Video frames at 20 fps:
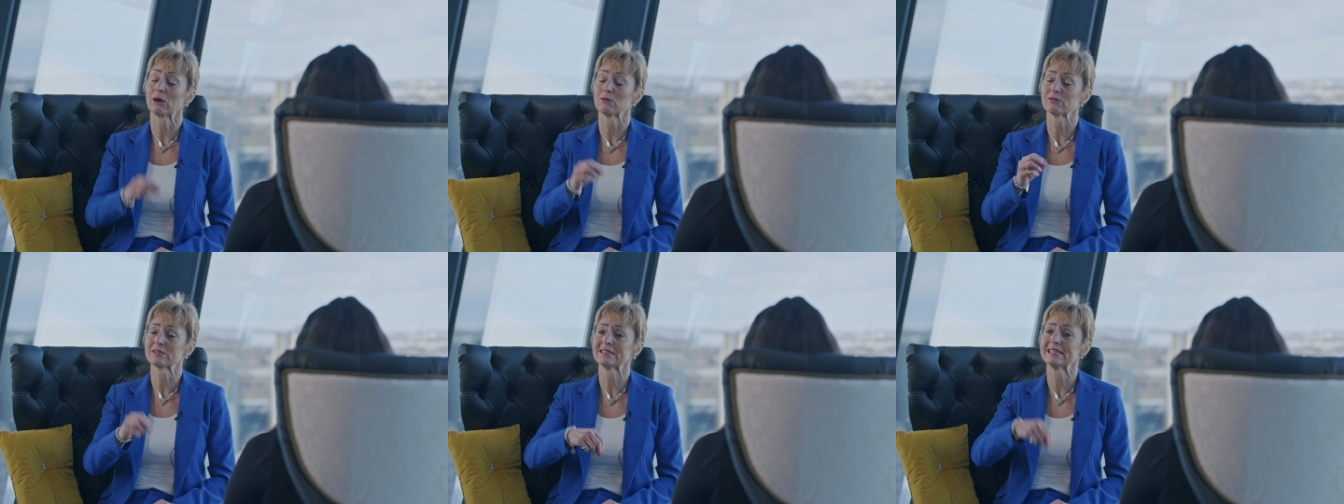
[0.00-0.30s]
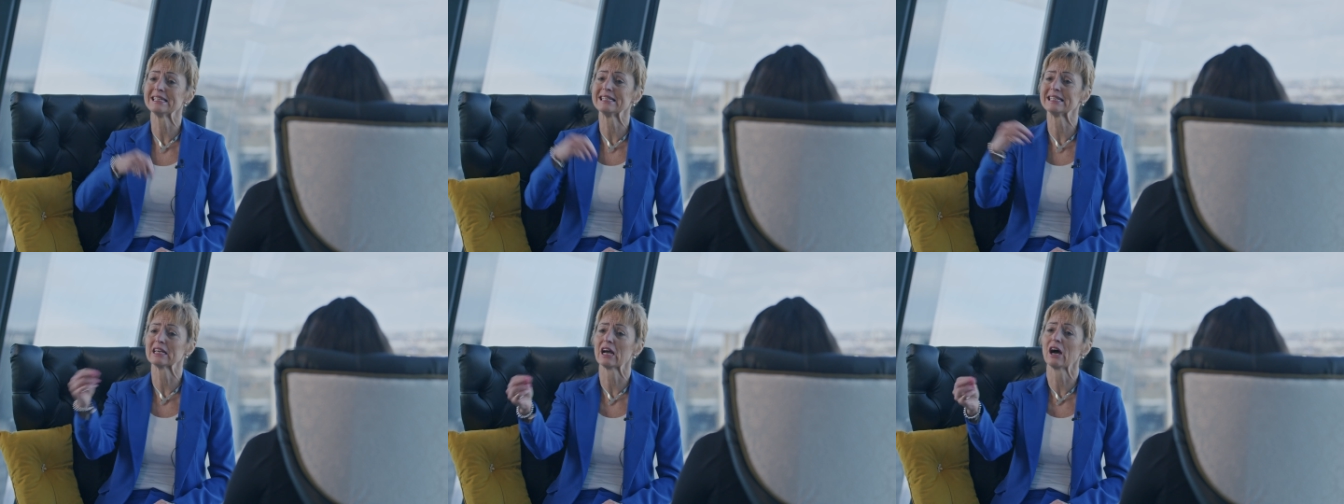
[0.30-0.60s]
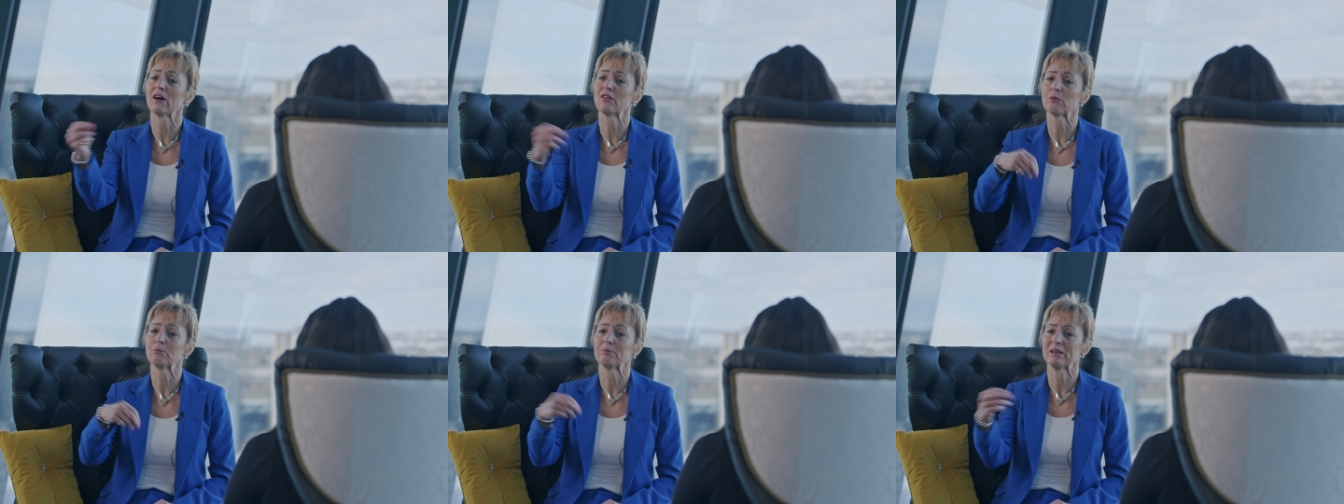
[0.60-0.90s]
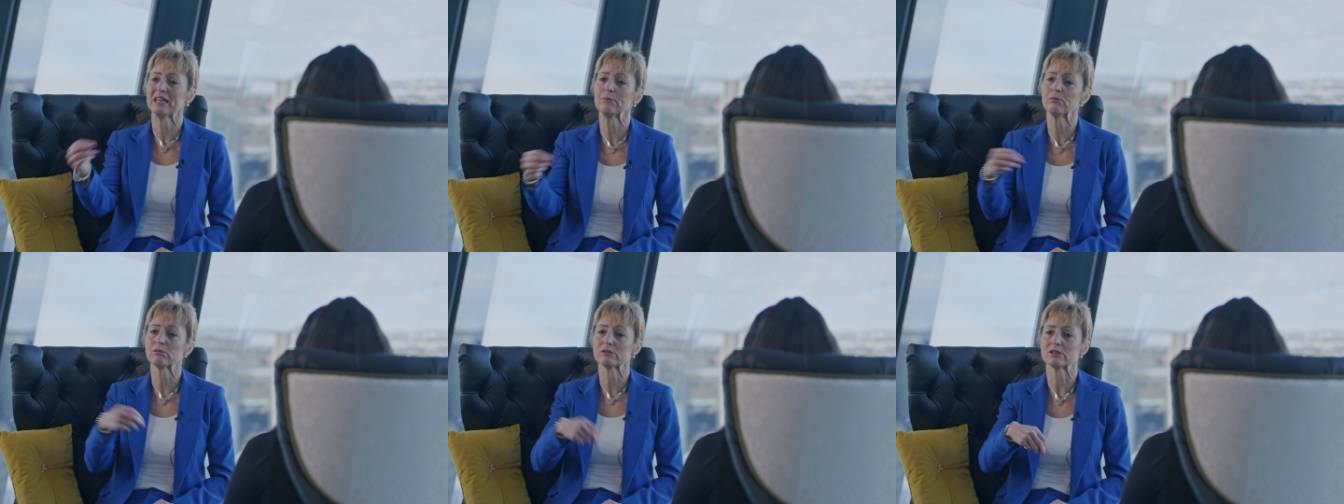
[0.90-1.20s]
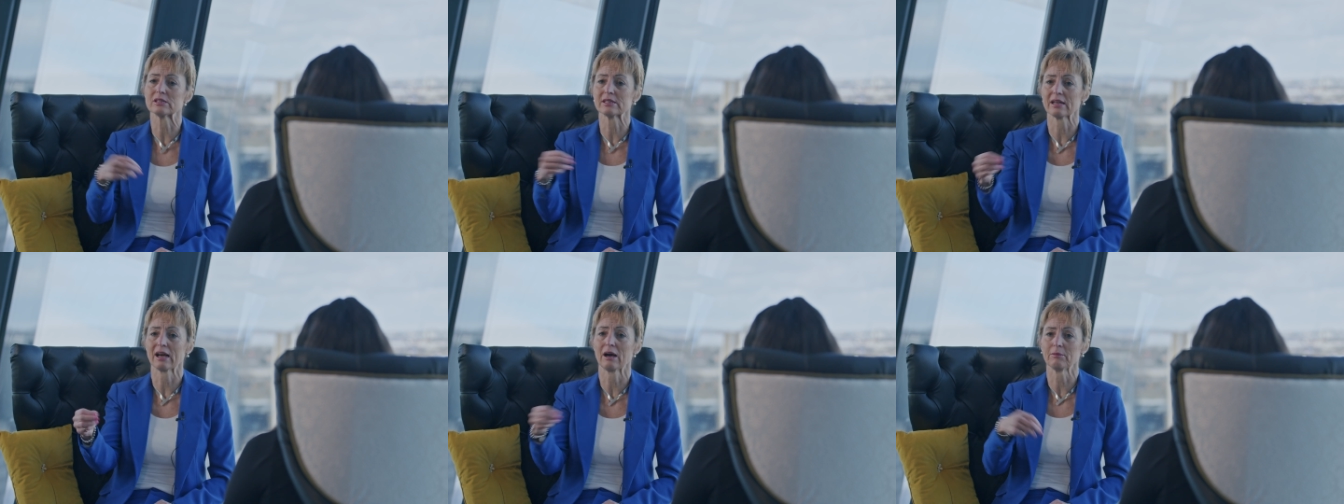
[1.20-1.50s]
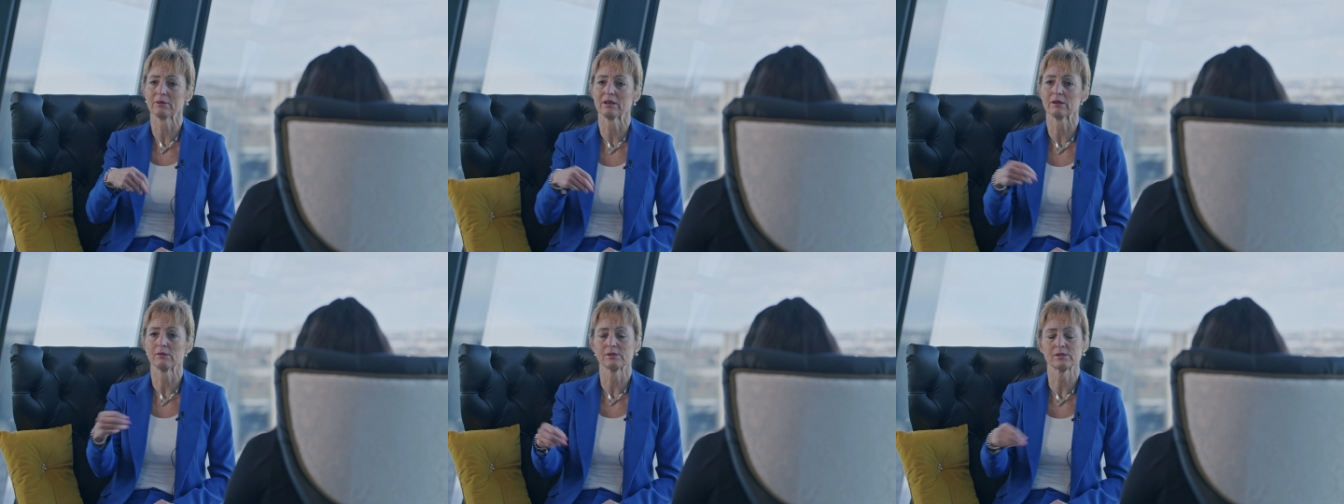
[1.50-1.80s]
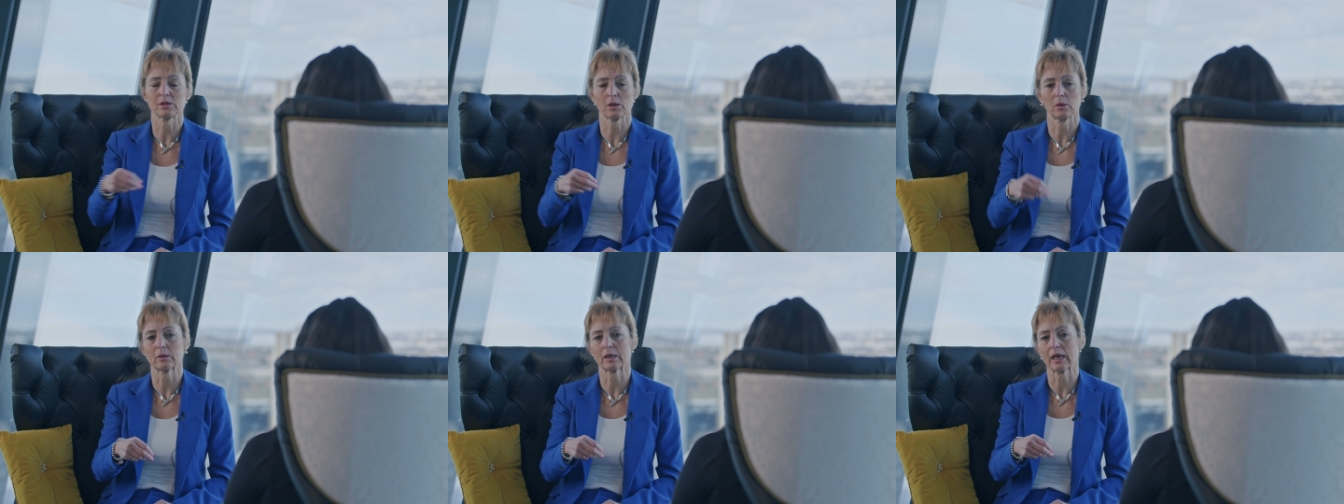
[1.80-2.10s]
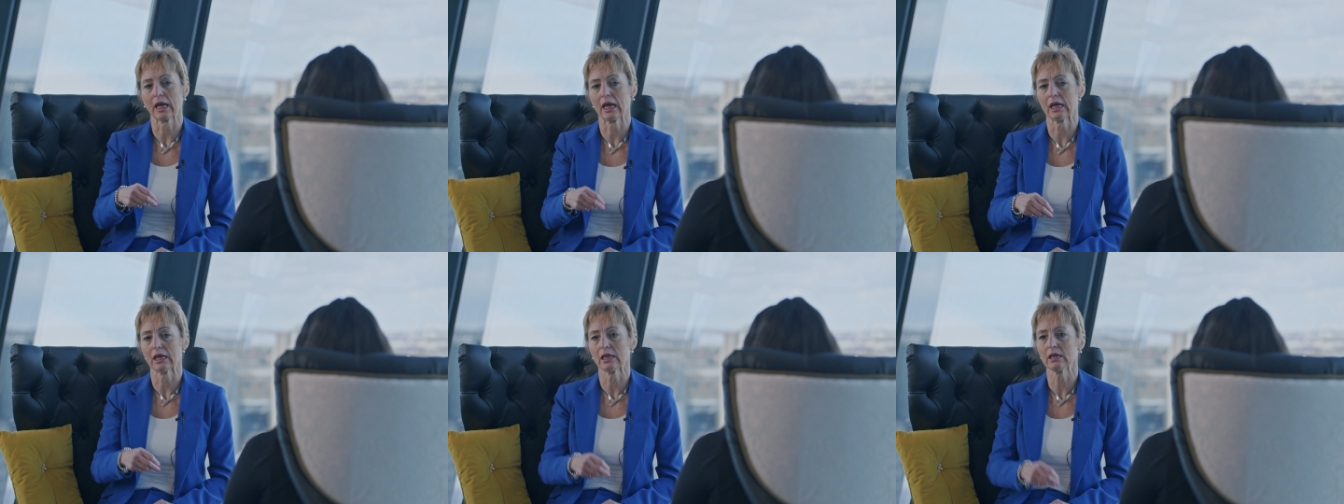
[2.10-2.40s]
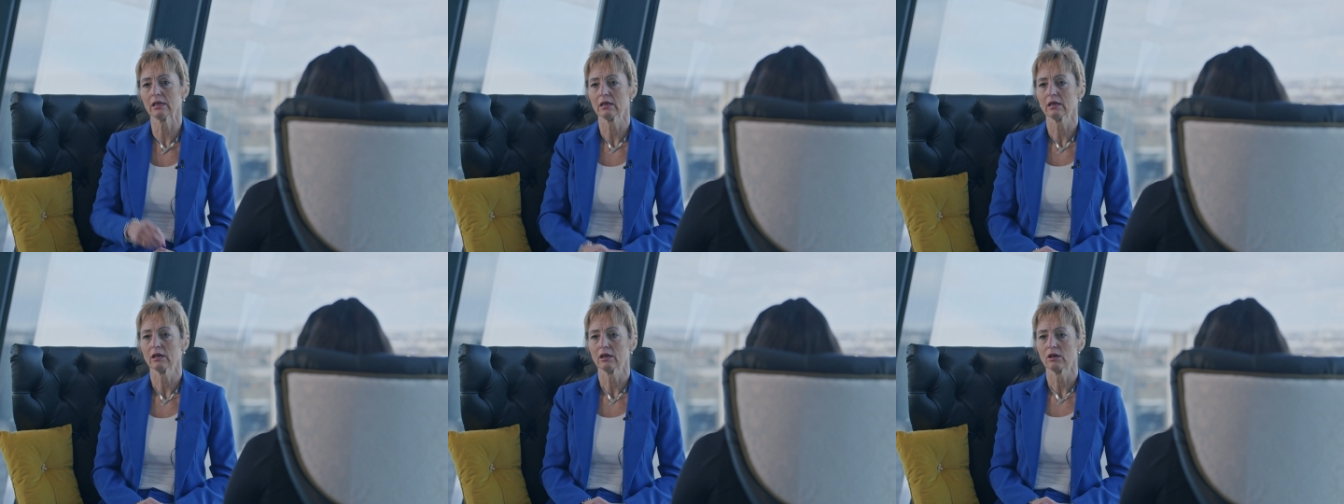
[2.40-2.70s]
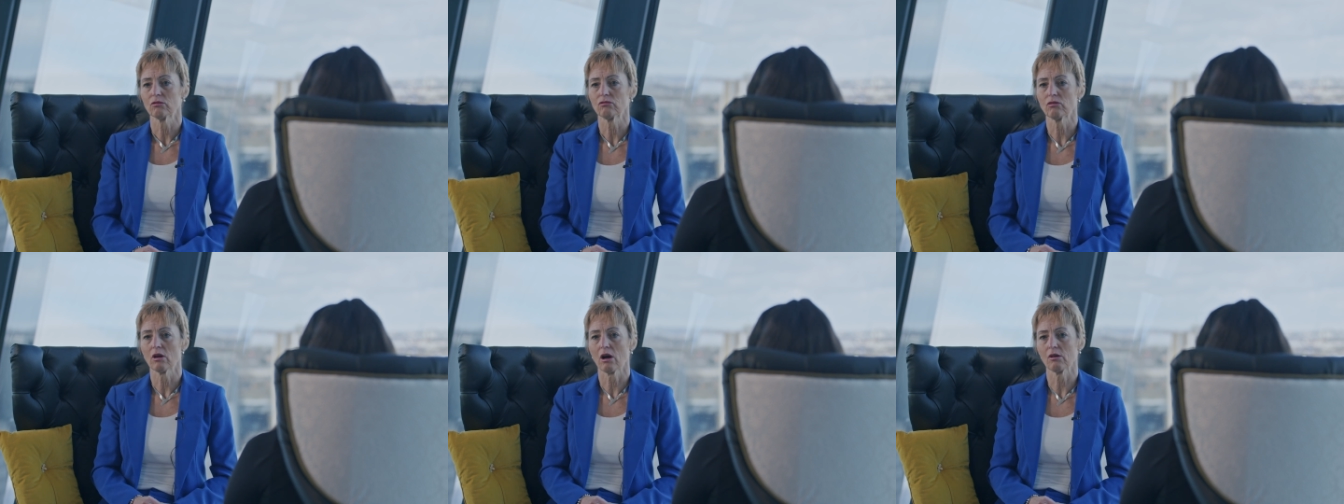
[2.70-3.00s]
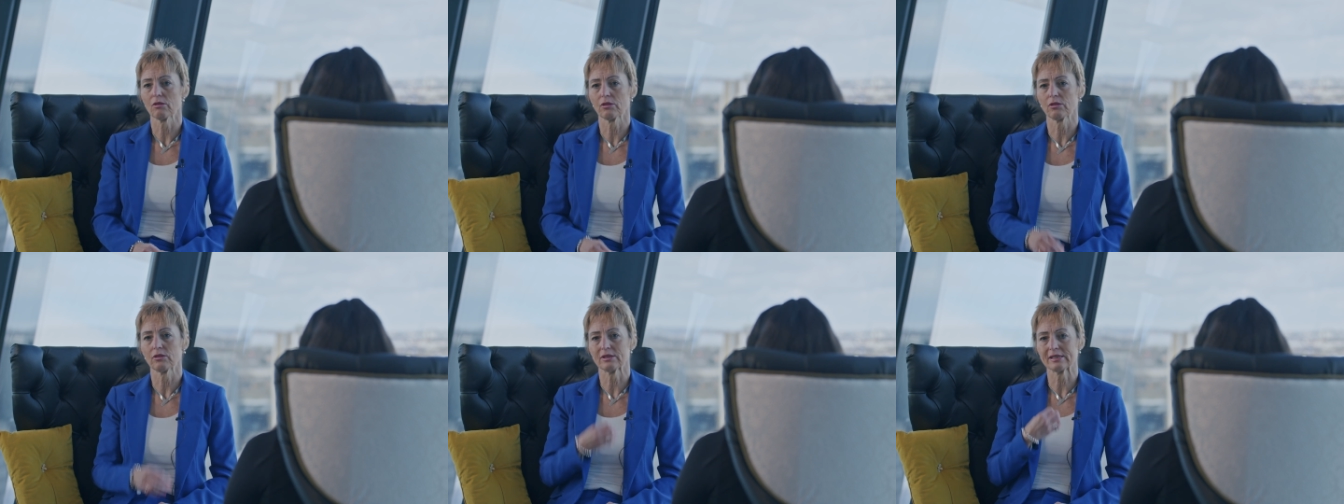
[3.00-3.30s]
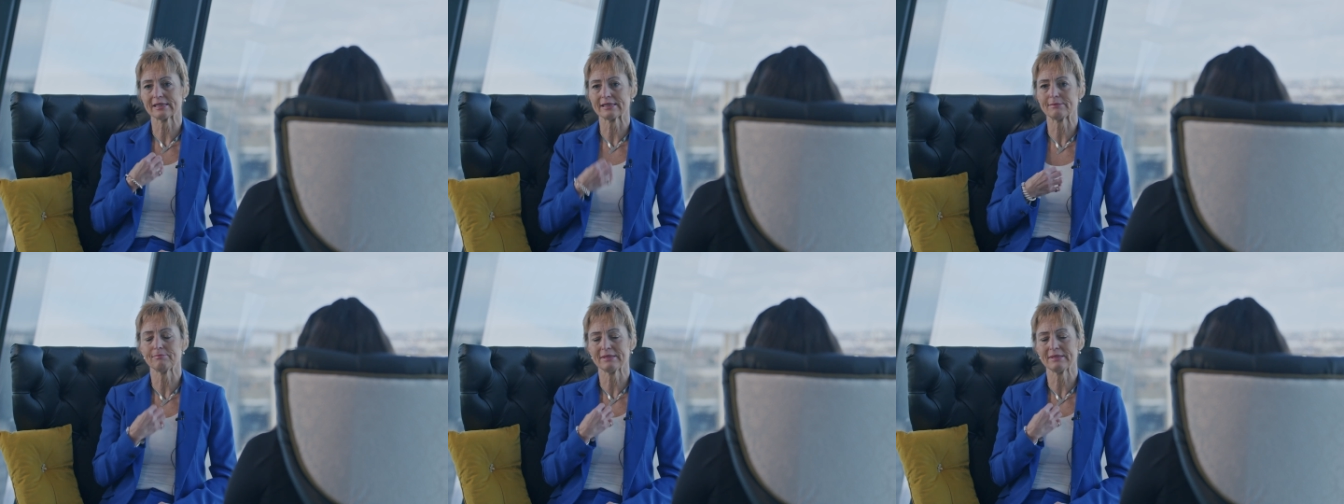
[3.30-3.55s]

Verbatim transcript: I was needing other people to tell me it was okay mm. rather than mm.